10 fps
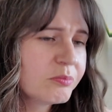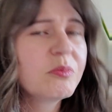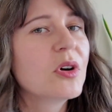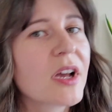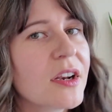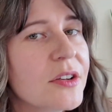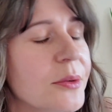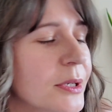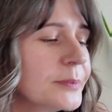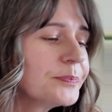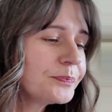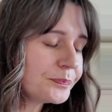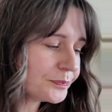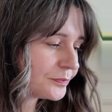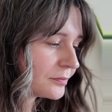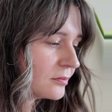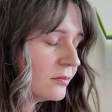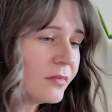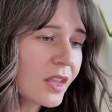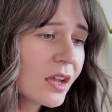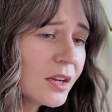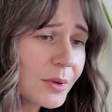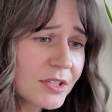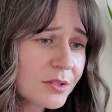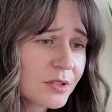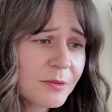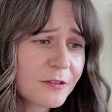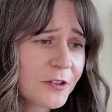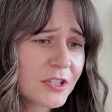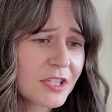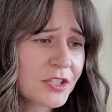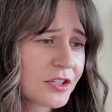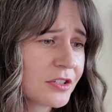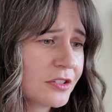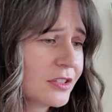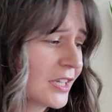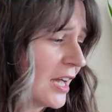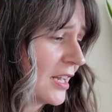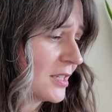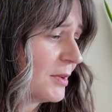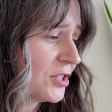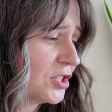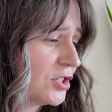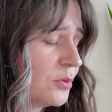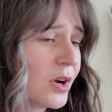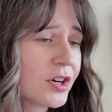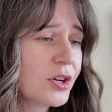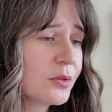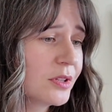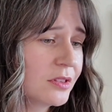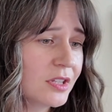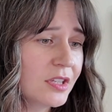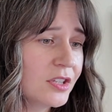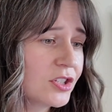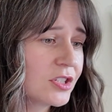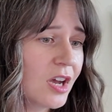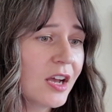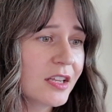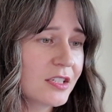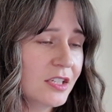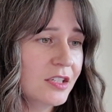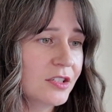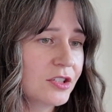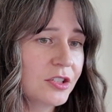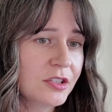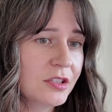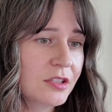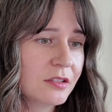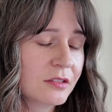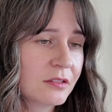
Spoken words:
we'll get into it. Anyway, so some of the first things you're going to look at, as mentioned, you want to know that the size is good.